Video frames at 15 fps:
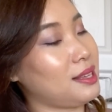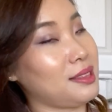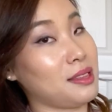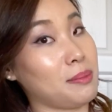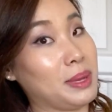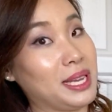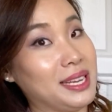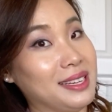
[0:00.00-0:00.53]
the
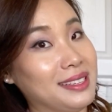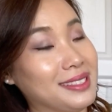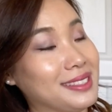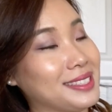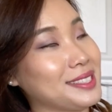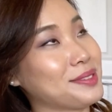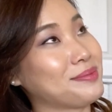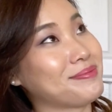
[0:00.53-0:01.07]
bag.
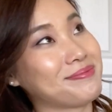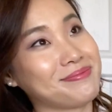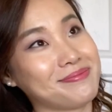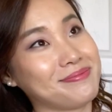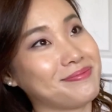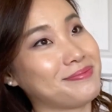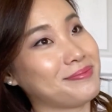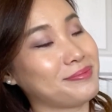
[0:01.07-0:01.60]

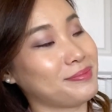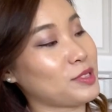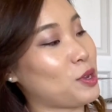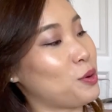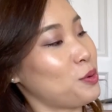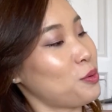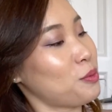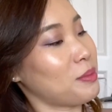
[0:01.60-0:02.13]

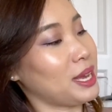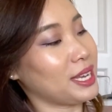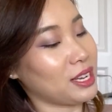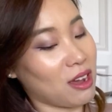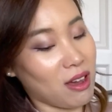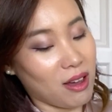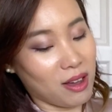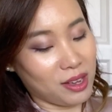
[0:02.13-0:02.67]
Oh my
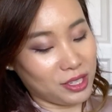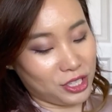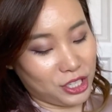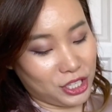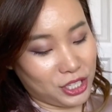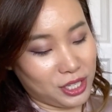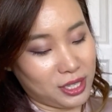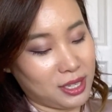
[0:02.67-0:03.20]
gosh.